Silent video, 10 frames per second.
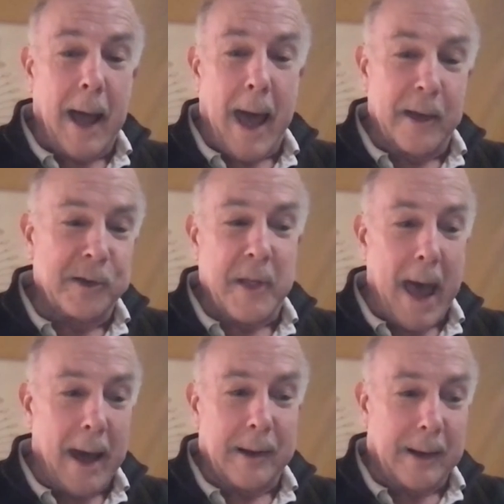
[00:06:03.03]
has
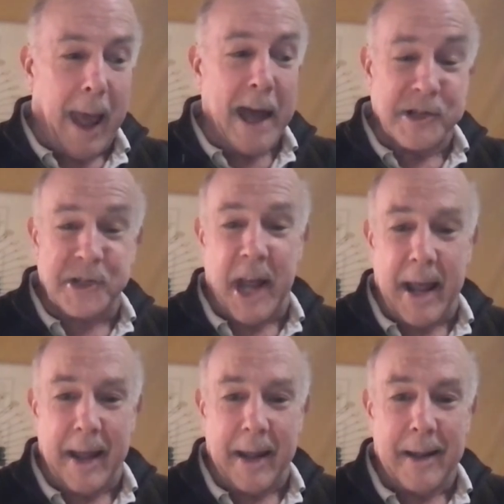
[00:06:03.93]
that
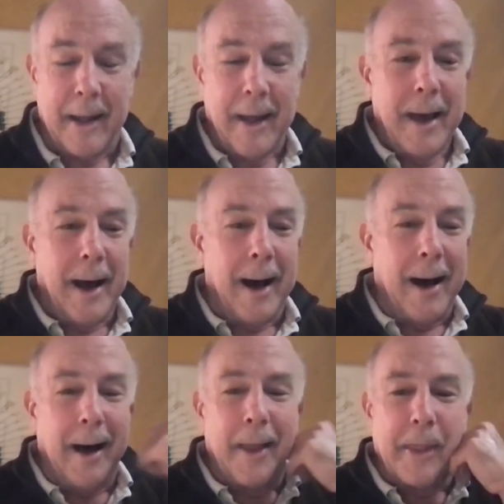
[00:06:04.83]
cachet
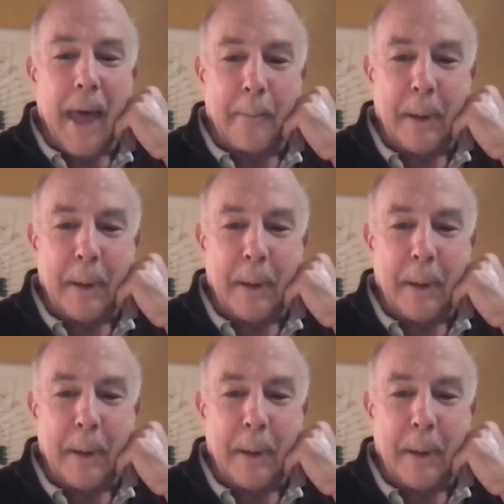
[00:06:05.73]
uh, that